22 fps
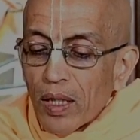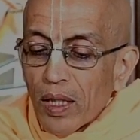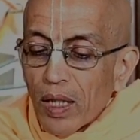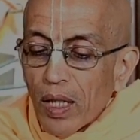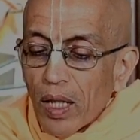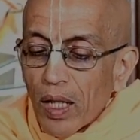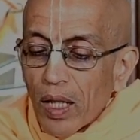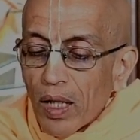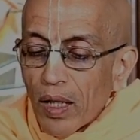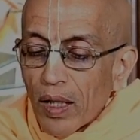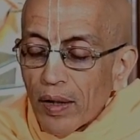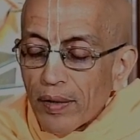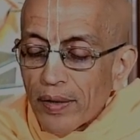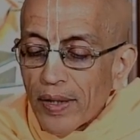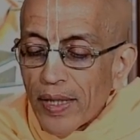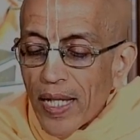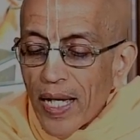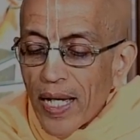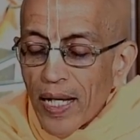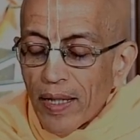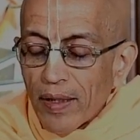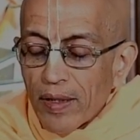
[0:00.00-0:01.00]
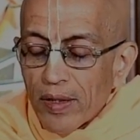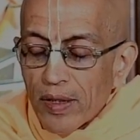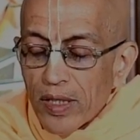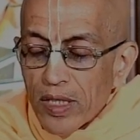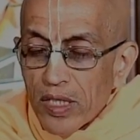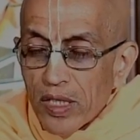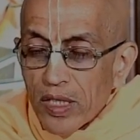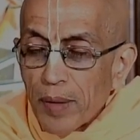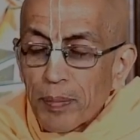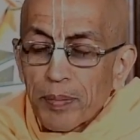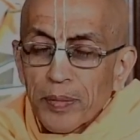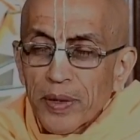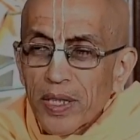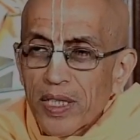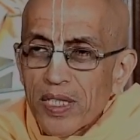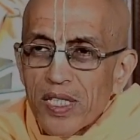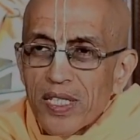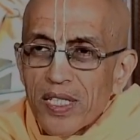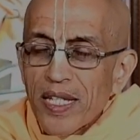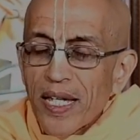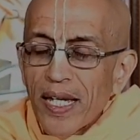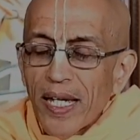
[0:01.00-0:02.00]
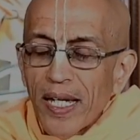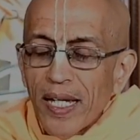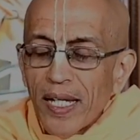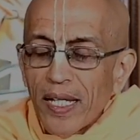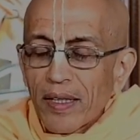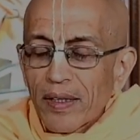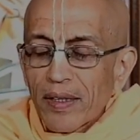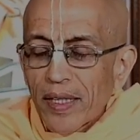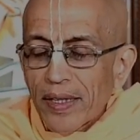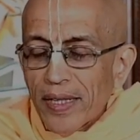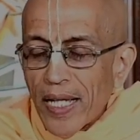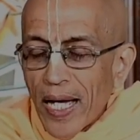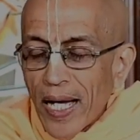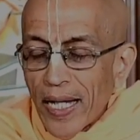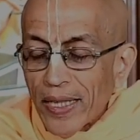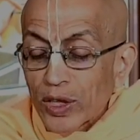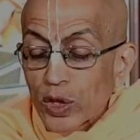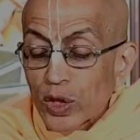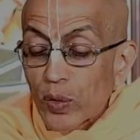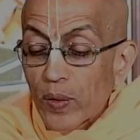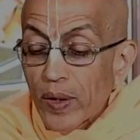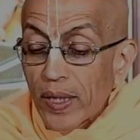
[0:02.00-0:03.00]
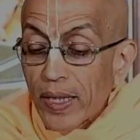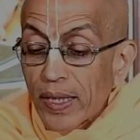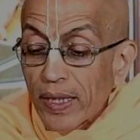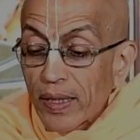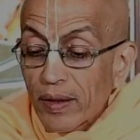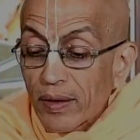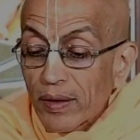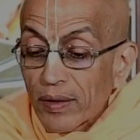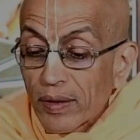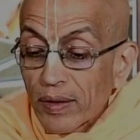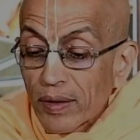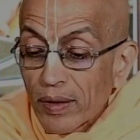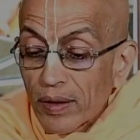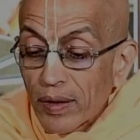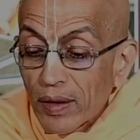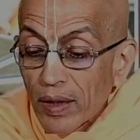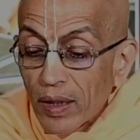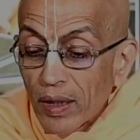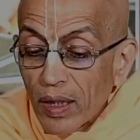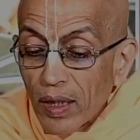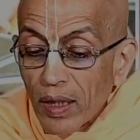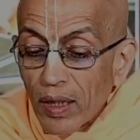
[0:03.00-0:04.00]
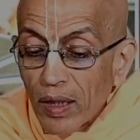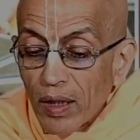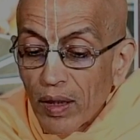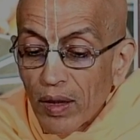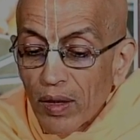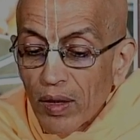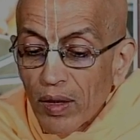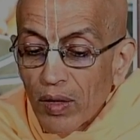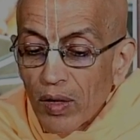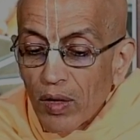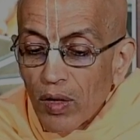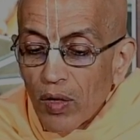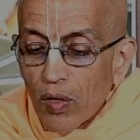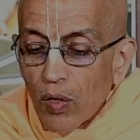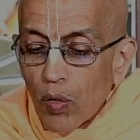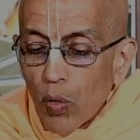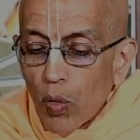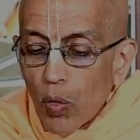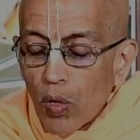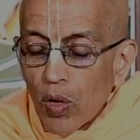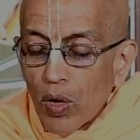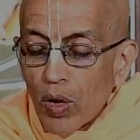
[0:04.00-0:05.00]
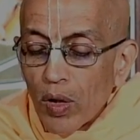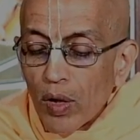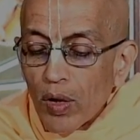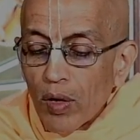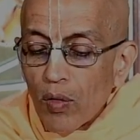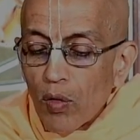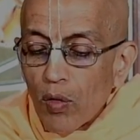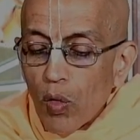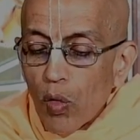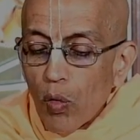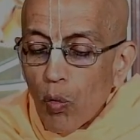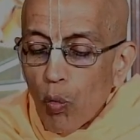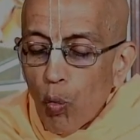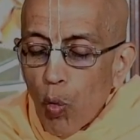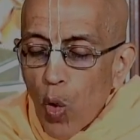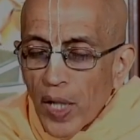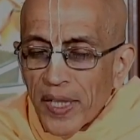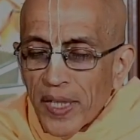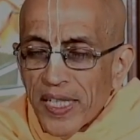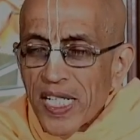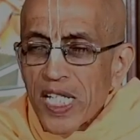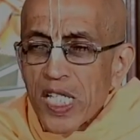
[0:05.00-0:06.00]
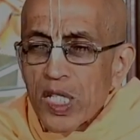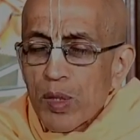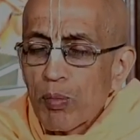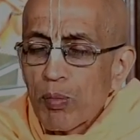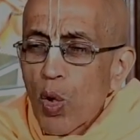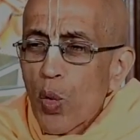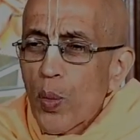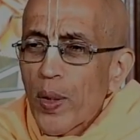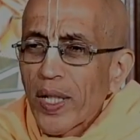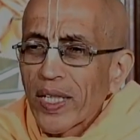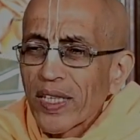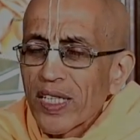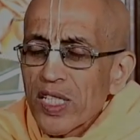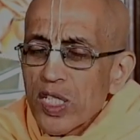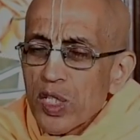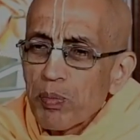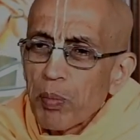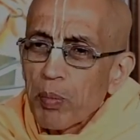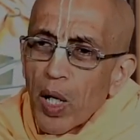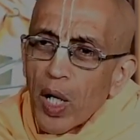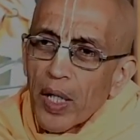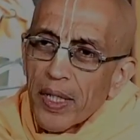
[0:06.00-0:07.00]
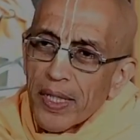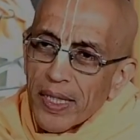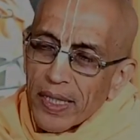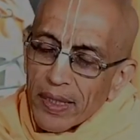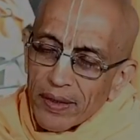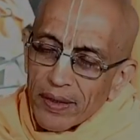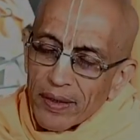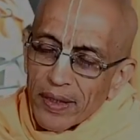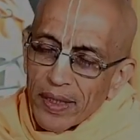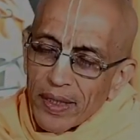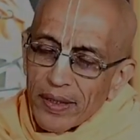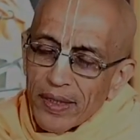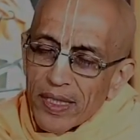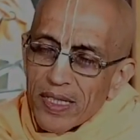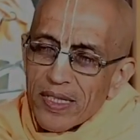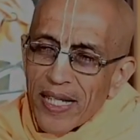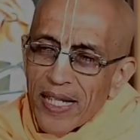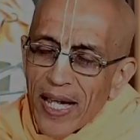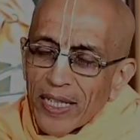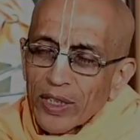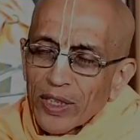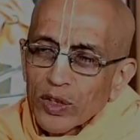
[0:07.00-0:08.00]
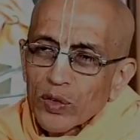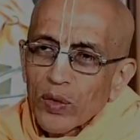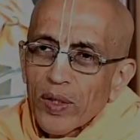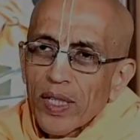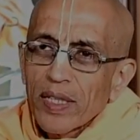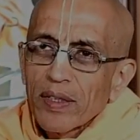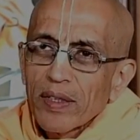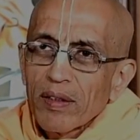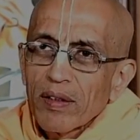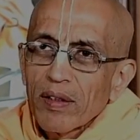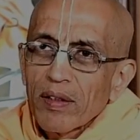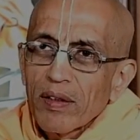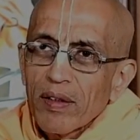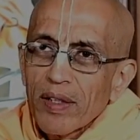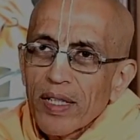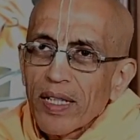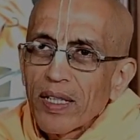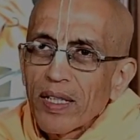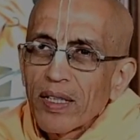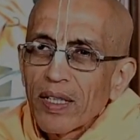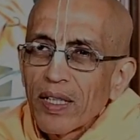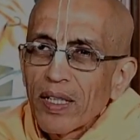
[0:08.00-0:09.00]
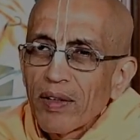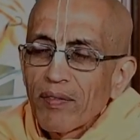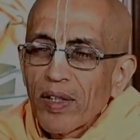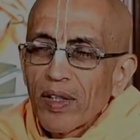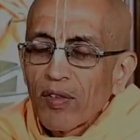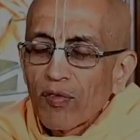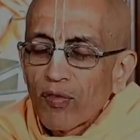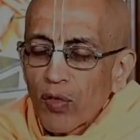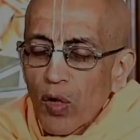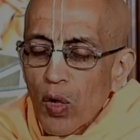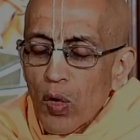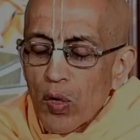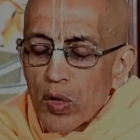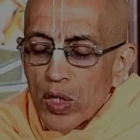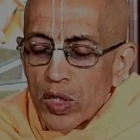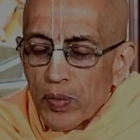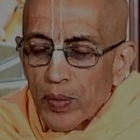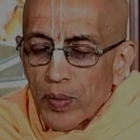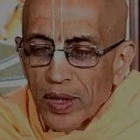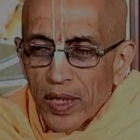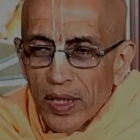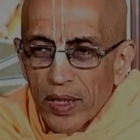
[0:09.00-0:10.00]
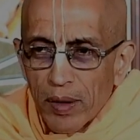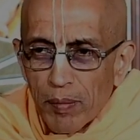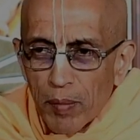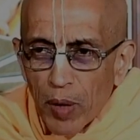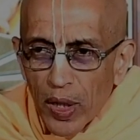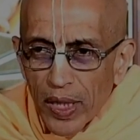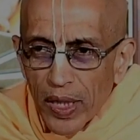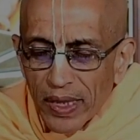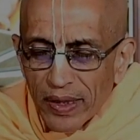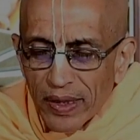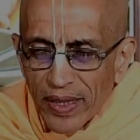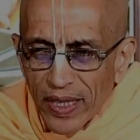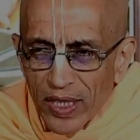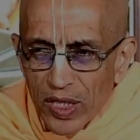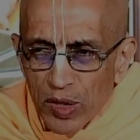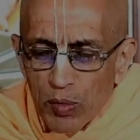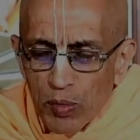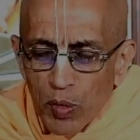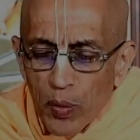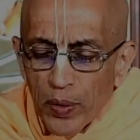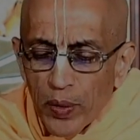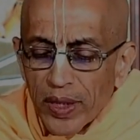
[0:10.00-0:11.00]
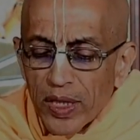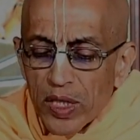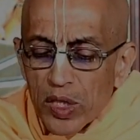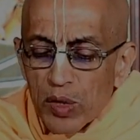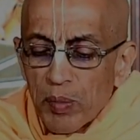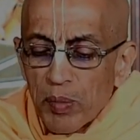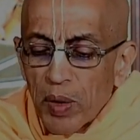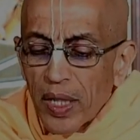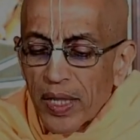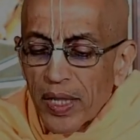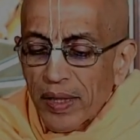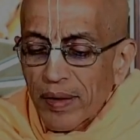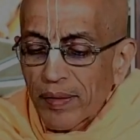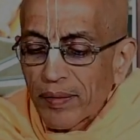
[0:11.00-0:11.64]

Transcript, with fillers: Uh, the, the scriptures say that actually uh, what is moving this body? It is actually the real living force within the body that is moving this body.